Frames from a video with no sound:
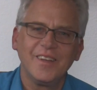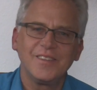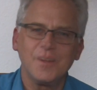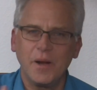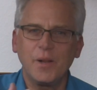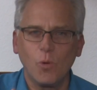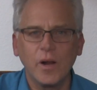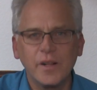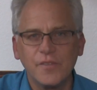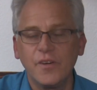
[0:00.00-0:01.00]
somebody
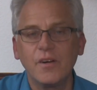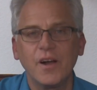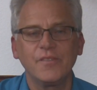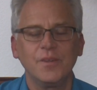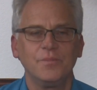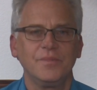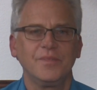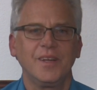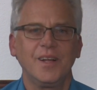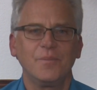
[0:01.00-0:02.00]
wanting to photograph them.
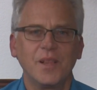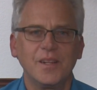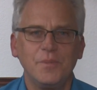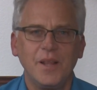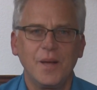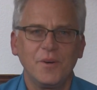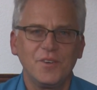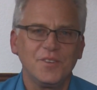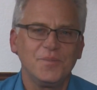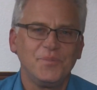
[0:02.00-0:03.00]
And I'm glad to be that
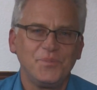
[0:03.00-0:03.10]
person.